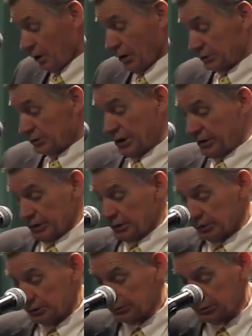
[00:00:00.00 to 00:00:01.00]
I tell you,
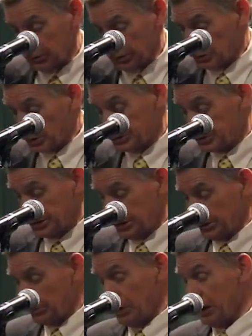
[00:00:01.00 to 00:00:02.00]
you can
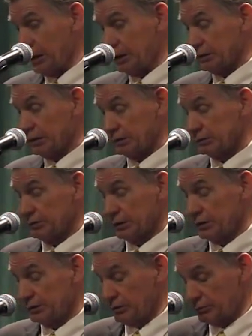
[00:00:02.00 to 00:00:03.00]
see why I
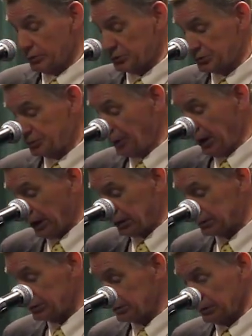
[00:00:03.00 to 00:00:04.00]
get no
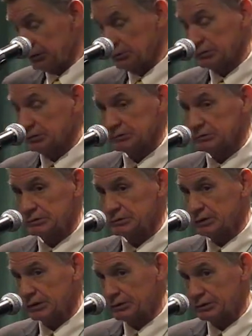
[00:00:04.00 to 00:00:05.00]
respect,
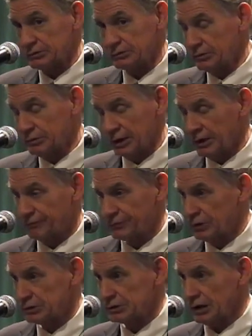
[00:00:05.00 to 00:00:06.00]
I have
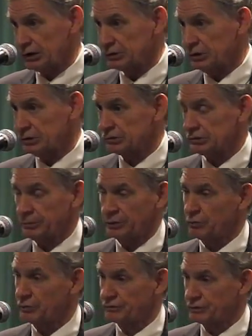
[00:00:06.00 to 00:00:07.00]
friends like this.
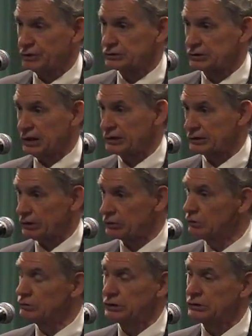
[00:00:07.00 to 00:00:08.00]
With friends like that,
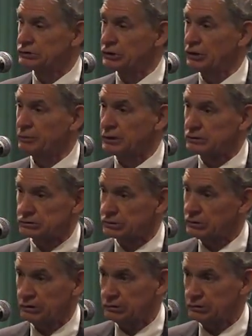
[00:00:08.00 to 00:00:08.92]
who needs enemies,